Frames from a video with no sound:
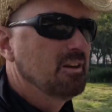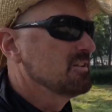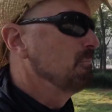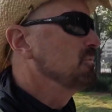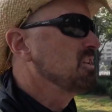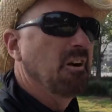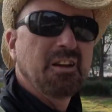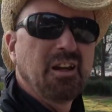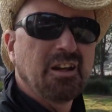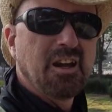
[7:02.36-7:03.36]
as I'm starting
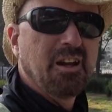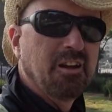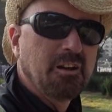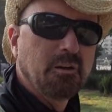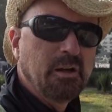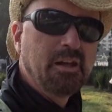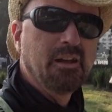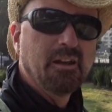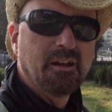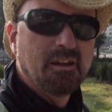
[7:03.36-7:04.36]
to get kind of hungry.
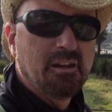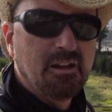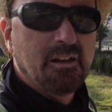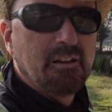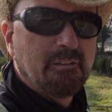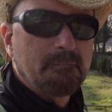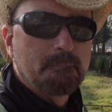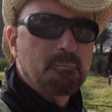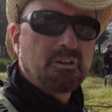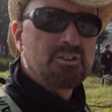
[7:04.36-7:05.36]

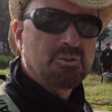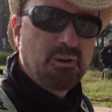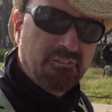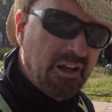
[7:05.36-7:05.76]
Street